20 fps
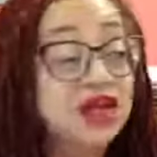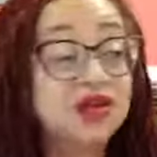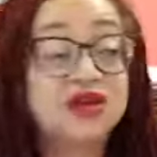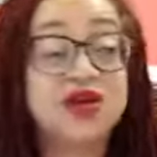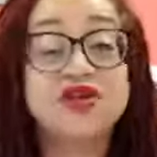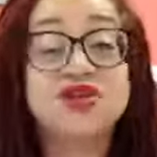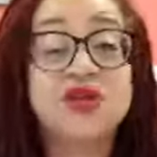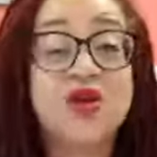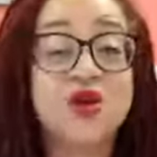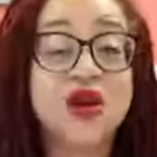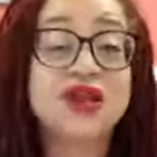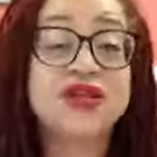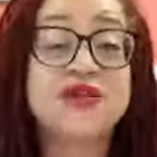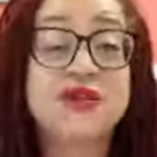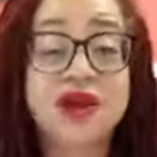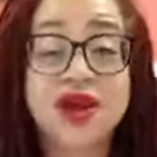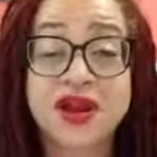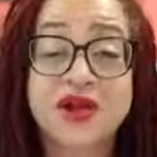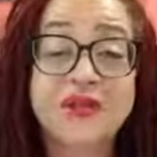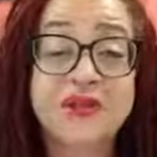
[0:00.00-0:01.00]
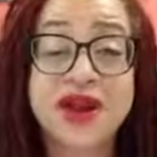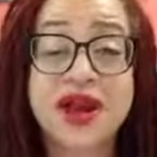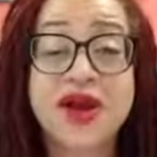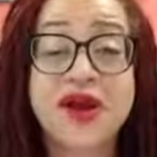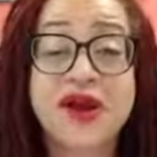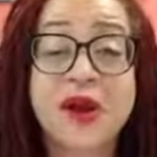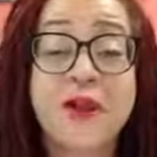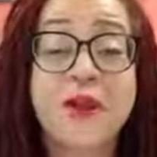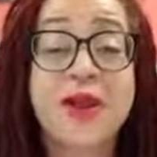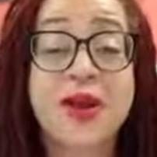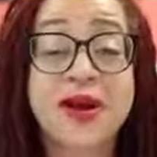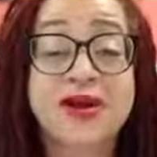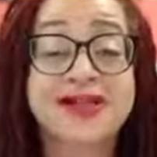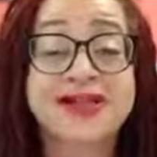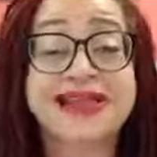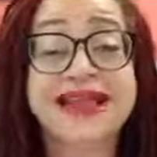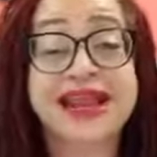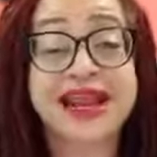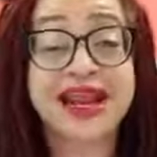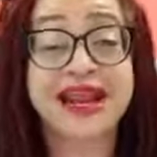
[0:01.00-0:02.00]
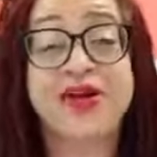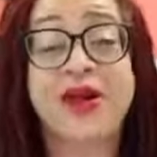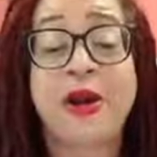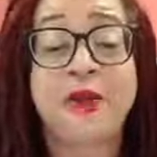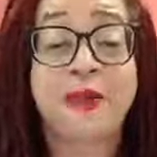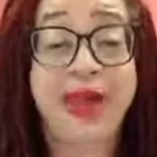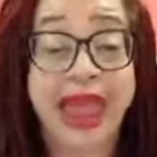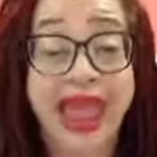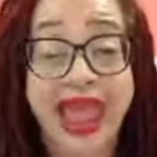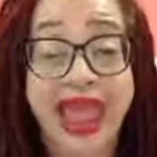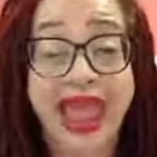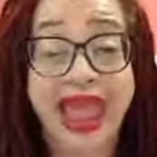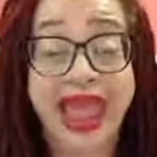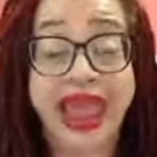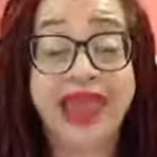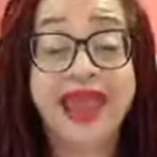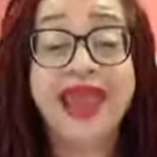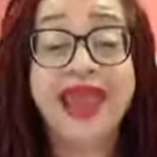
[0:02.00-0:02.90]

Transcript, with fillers: those oils were going to be on her person, in her bag.